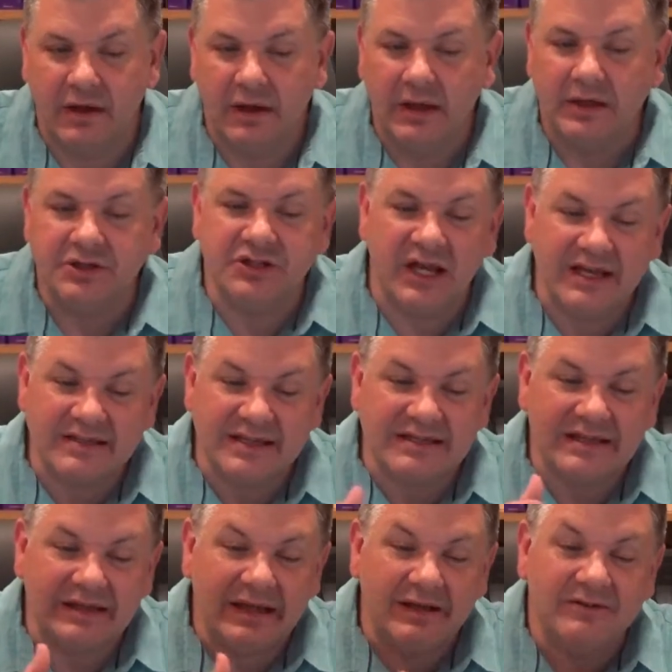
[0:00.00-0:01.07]

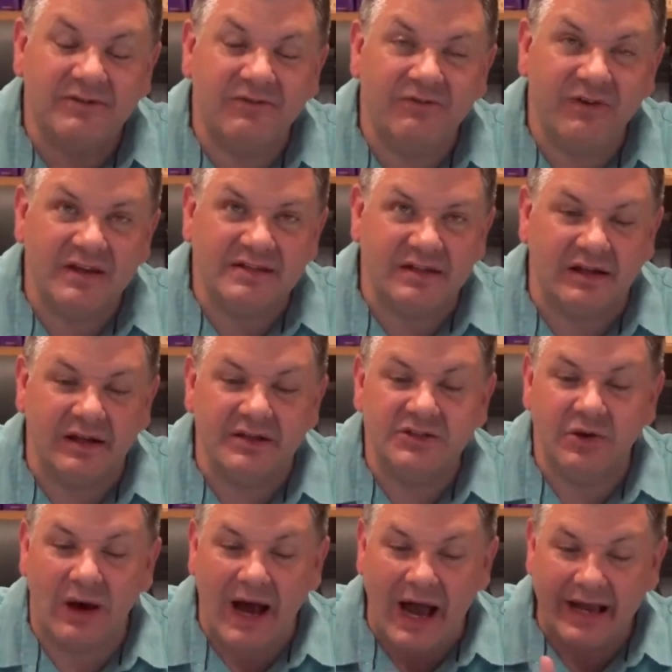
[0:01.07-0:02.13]
Jesus lives physically
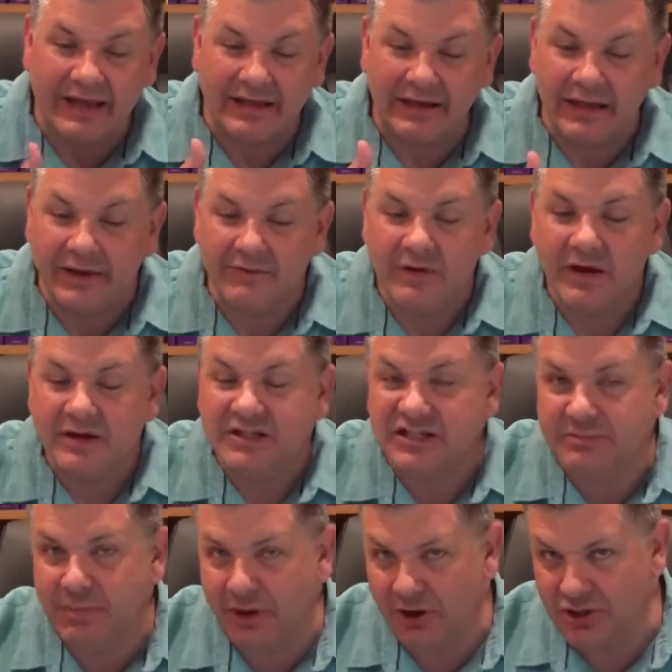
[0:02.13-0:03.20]
so I can live
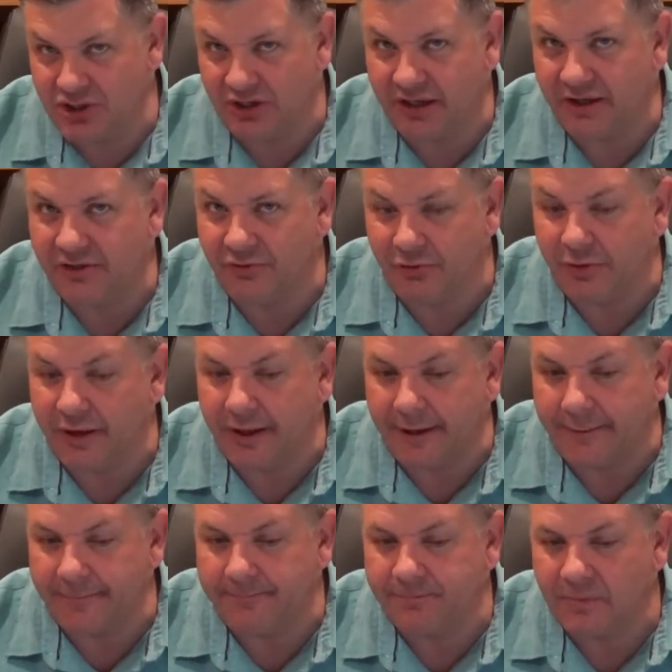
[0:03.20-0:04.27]
spiritually through
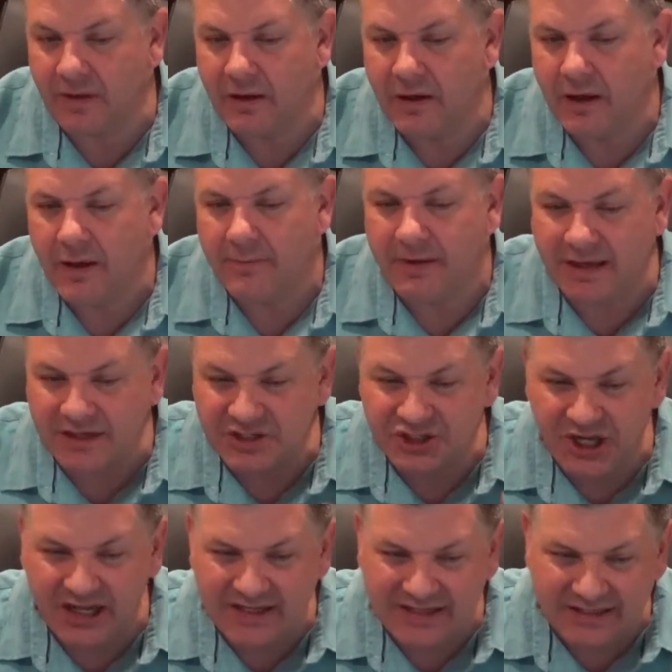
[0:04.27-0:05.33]
him. Because
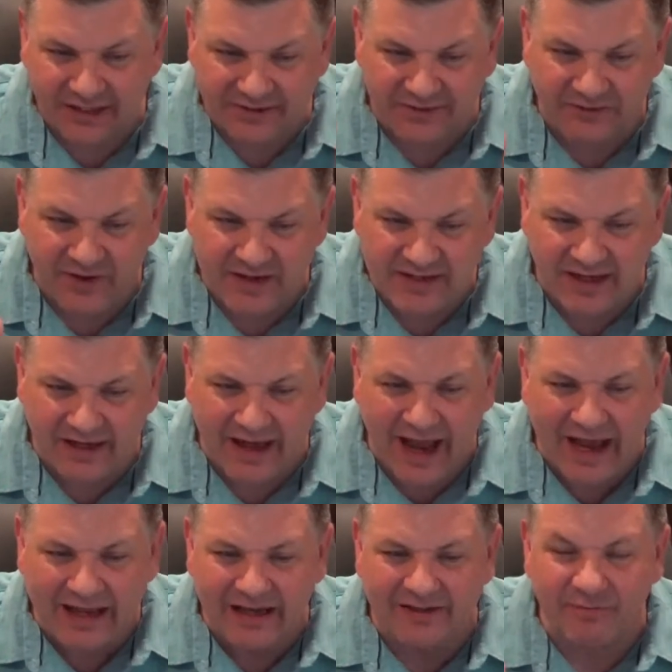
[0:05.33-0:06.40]
Jesus lives physically,
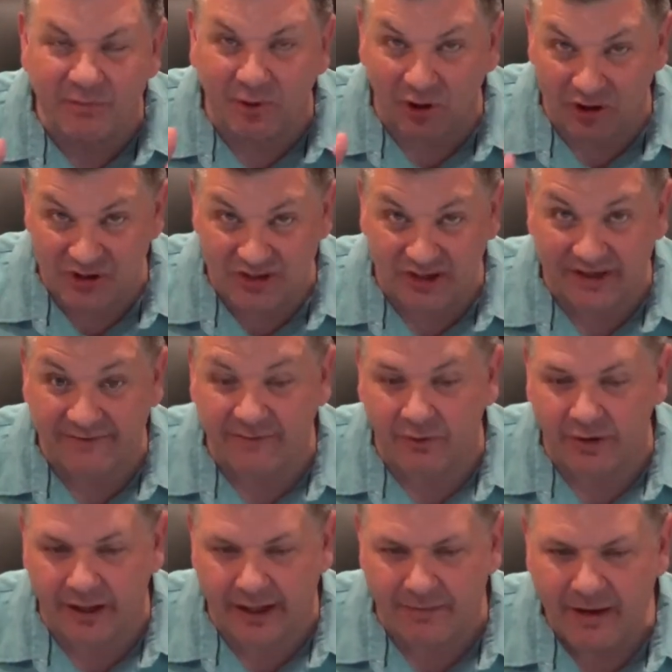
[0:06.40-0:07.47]
I can live personally for
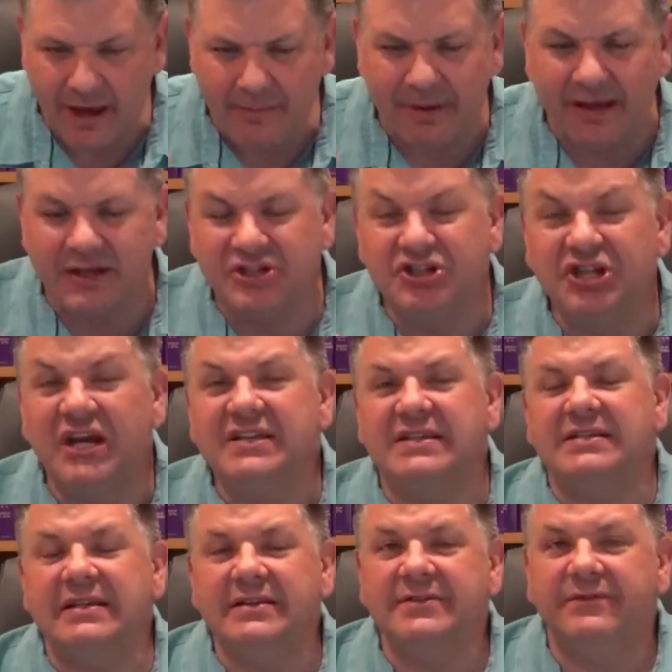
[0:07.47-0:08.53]
him. Because
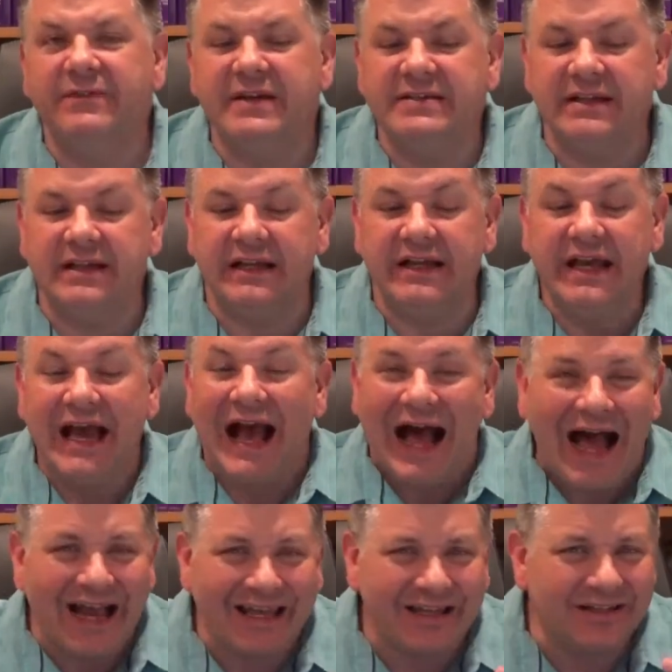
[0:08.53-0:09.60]
Jesus lives physically,
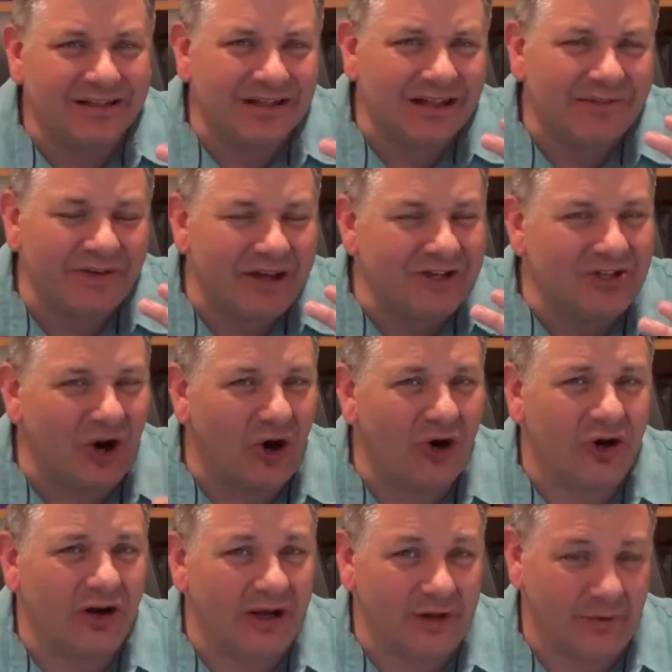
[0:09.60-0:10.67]
I get to live
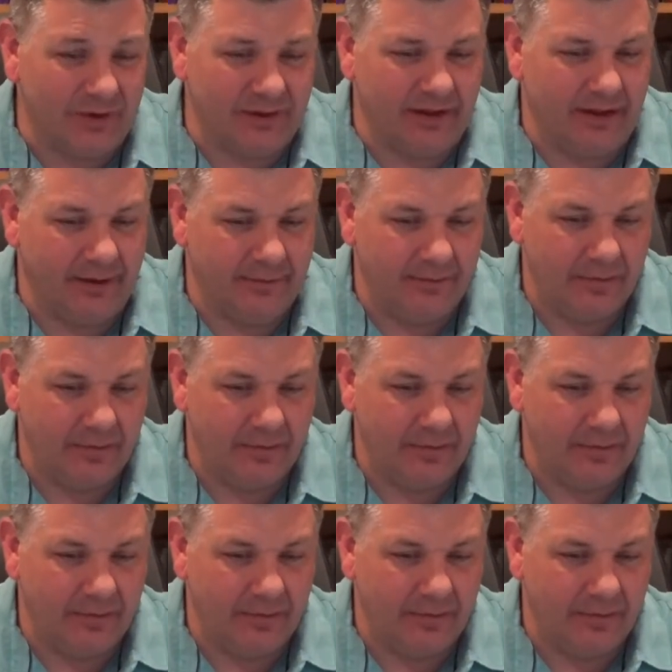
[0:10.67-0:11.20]
eternally with him.